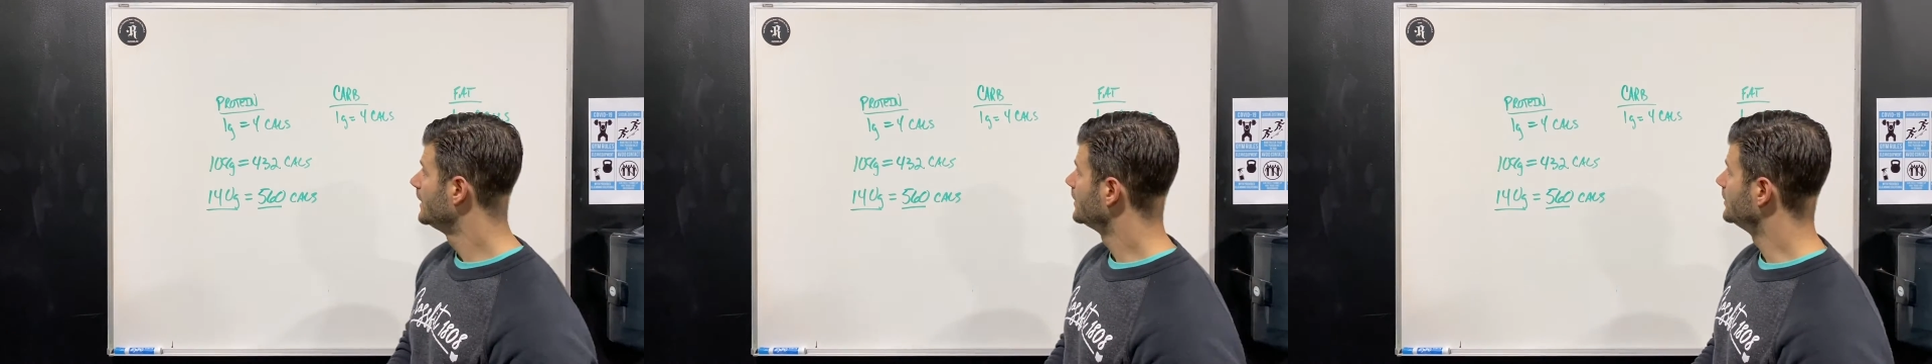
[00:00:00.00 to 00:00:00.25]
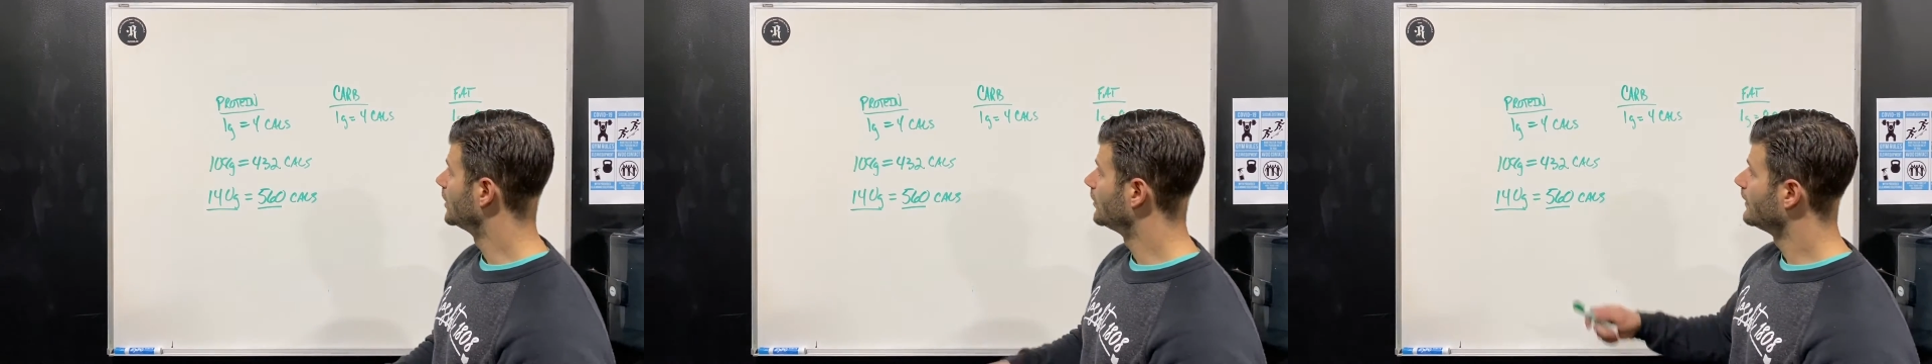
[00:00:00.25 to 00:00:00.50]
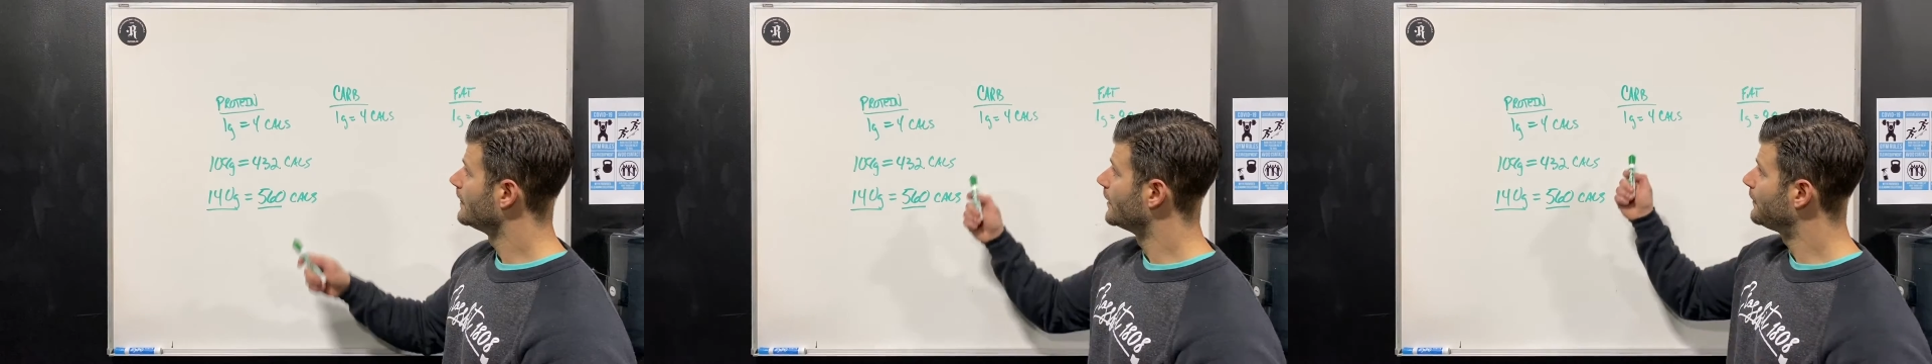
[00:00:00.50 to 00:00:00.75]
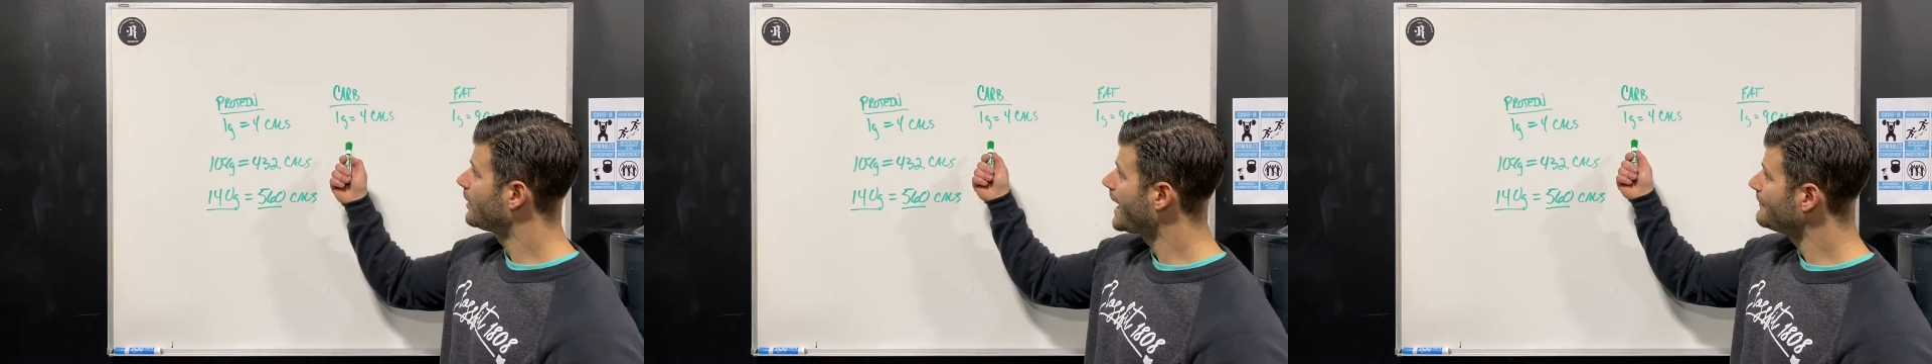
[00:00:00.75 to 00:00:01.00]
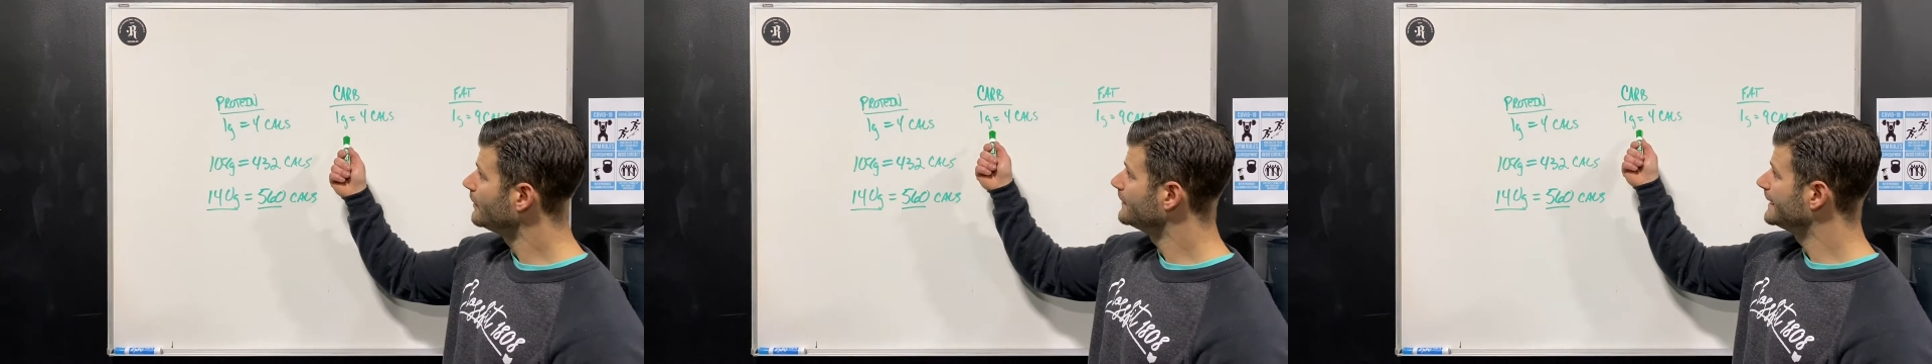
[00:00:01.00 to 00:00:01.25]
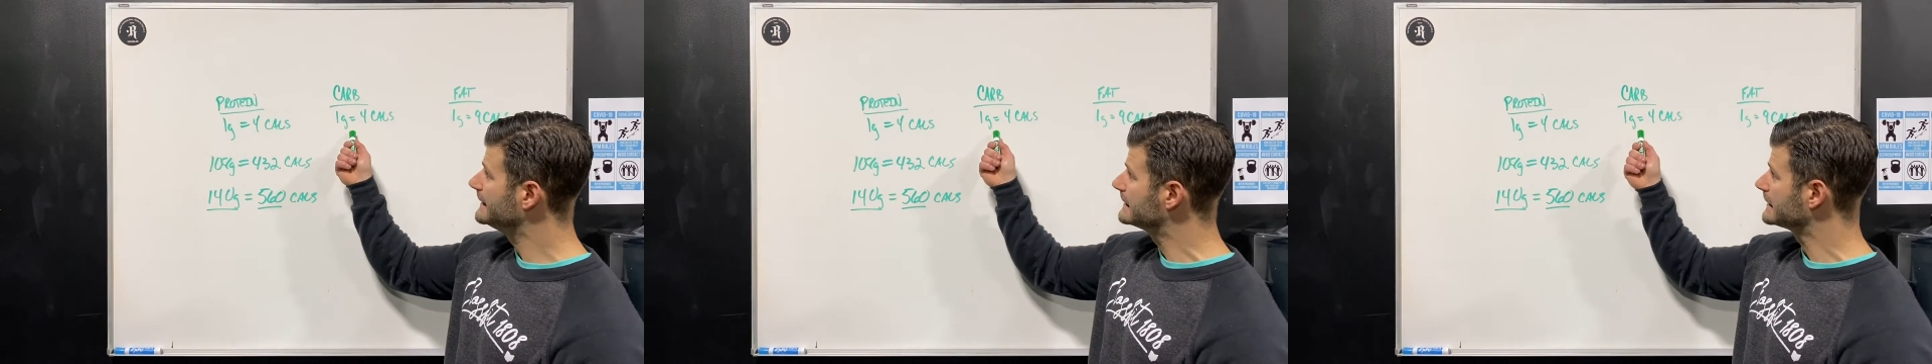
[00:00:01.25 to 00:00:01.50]
The problem
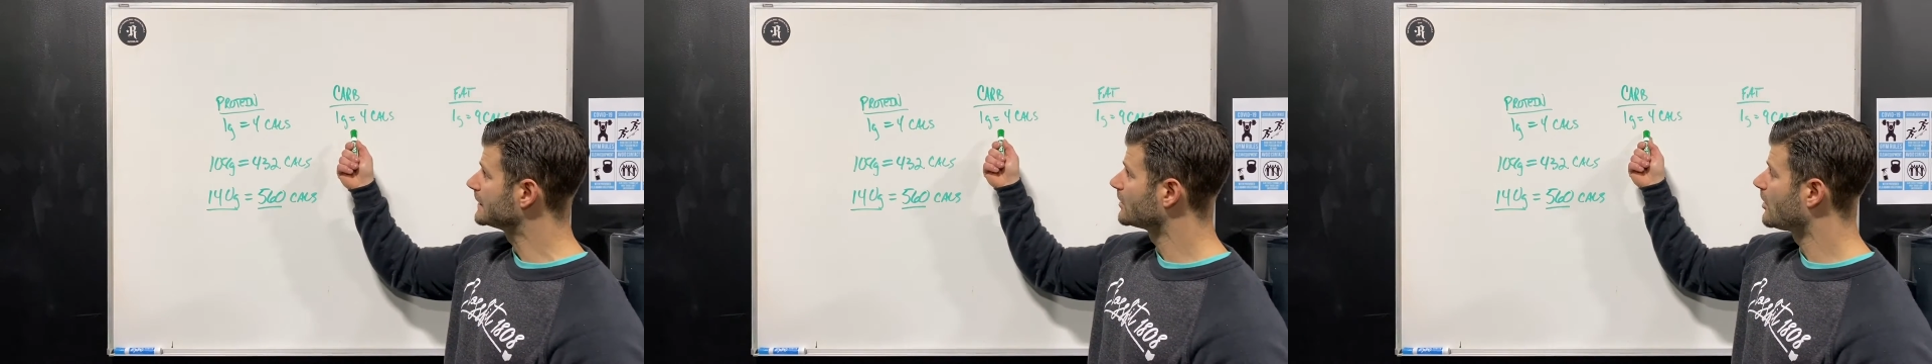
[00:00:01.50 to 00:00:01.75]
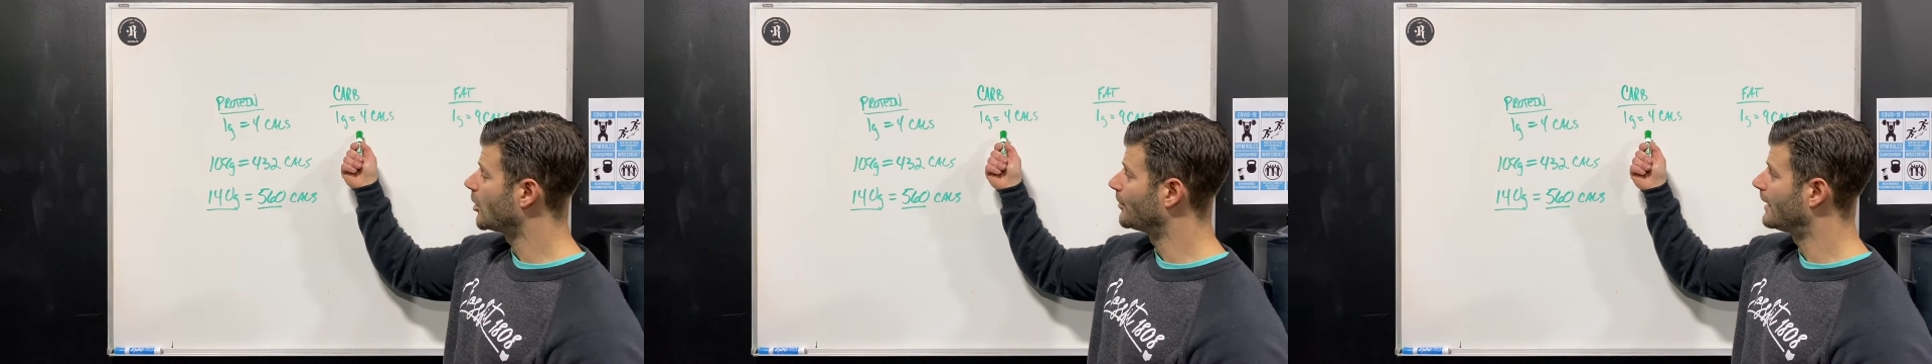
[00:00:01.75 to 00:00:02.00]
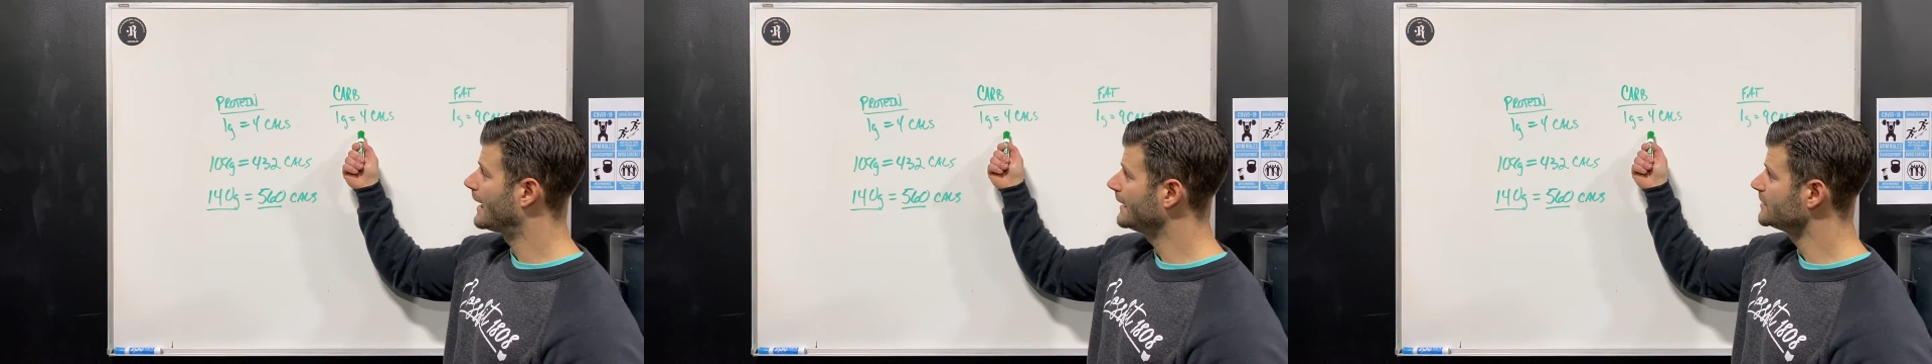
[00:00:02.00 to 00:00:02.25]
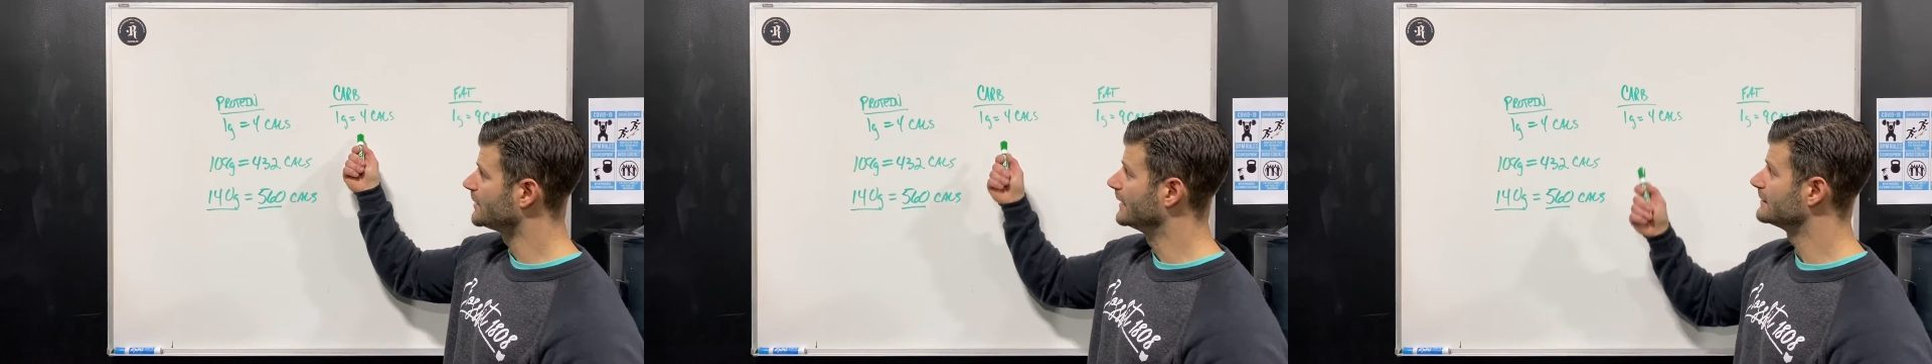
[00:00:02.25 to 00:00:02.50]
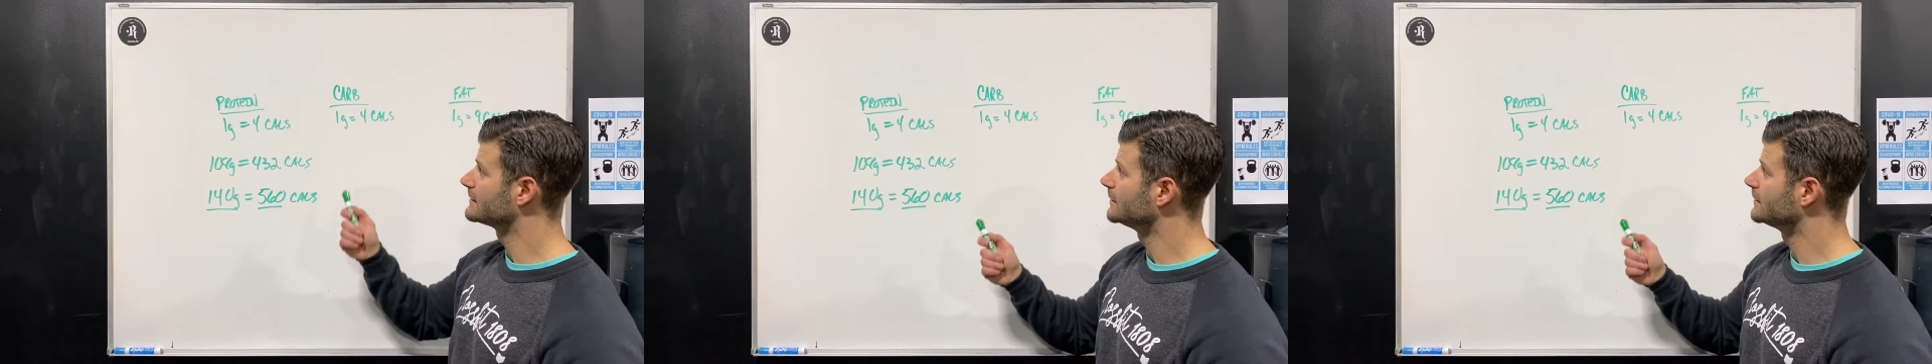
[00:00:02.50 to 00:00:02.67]
isn't the carbohydrates.